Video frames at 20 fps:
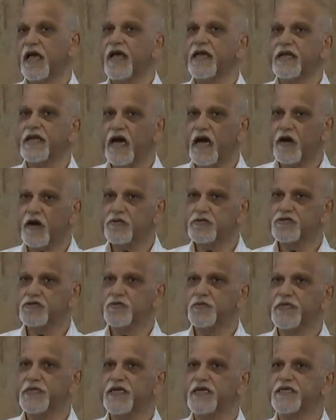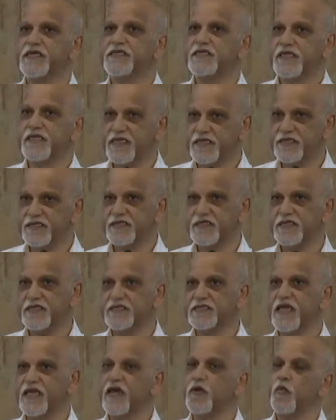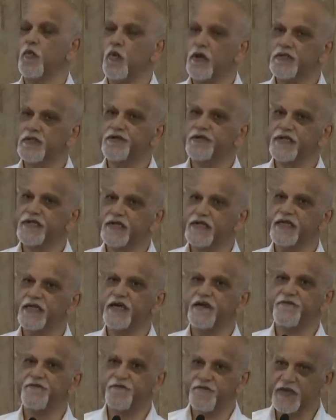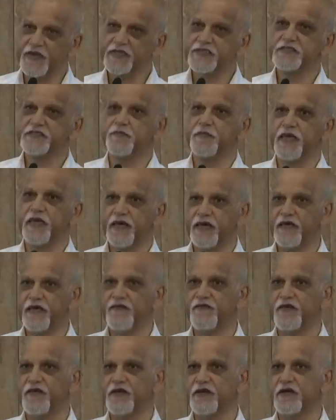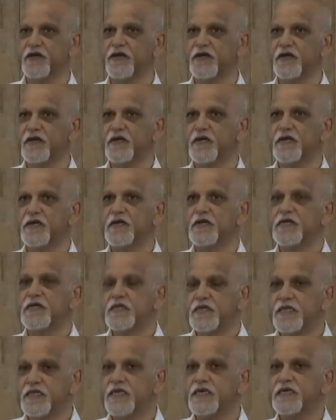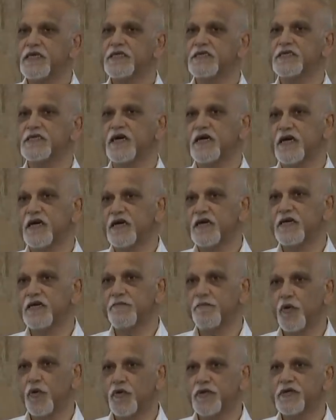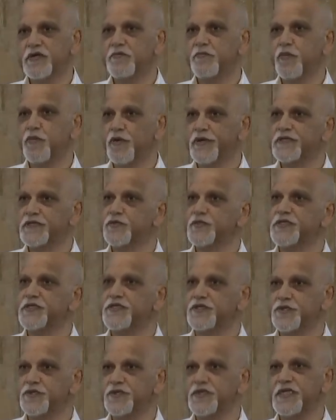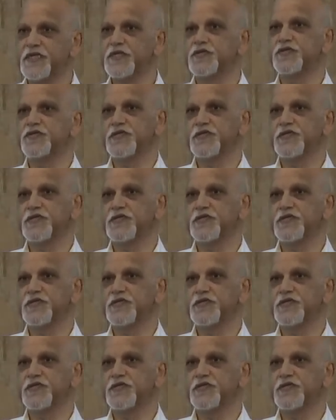And how do we assess this, and what really affects behavior? These are important points which you need